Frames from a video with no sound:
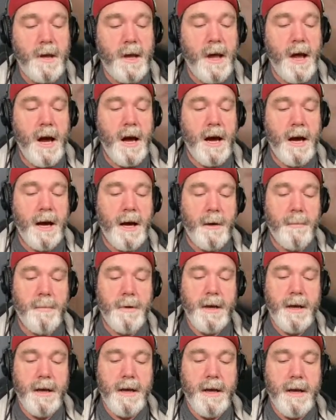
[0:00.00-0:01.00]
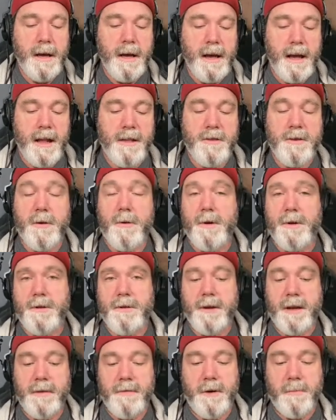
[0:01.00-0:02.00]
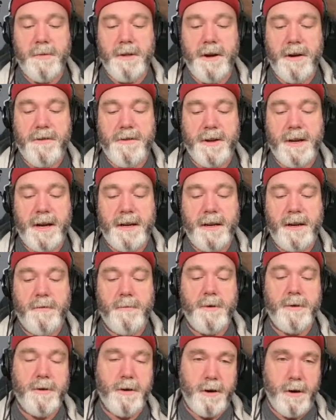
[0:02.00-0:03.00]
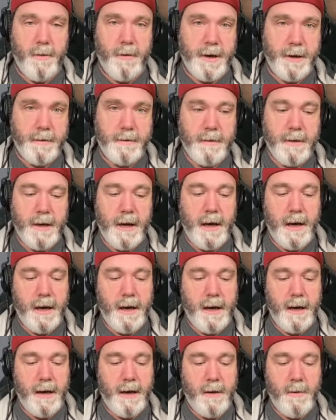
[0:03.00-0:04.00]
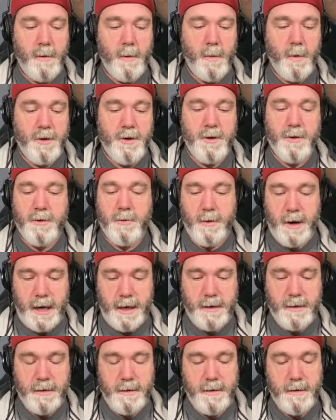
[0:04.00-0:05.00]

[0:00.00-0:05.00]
it's going to give your players an idea of where they're going, which is great.